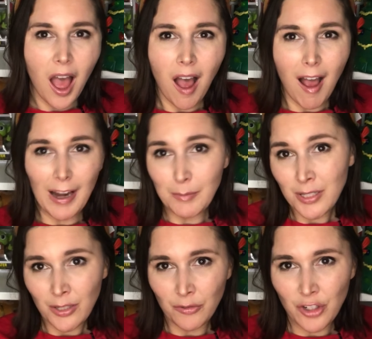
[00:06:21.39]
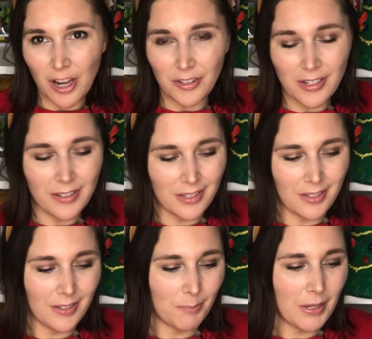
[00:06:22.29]
I am so
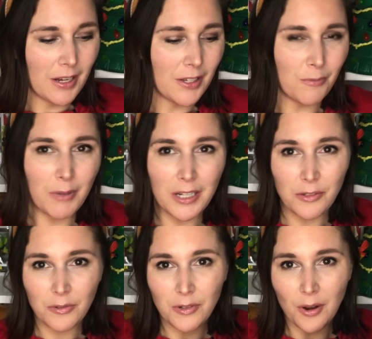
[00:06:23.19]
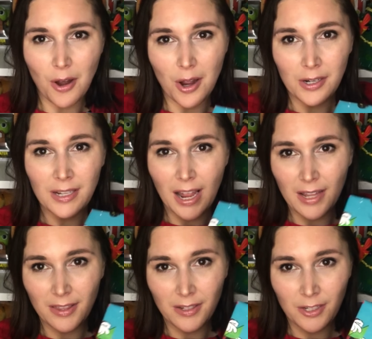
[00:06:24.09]
jealous because we do not
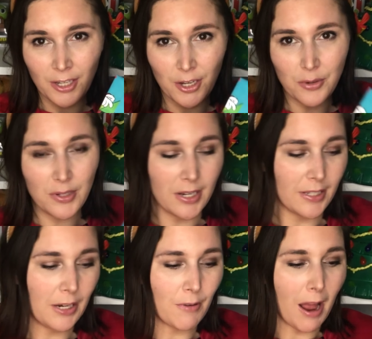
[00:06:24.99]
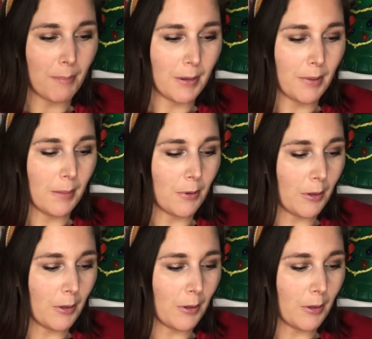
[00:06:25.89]
get cute Disney wrapping paper.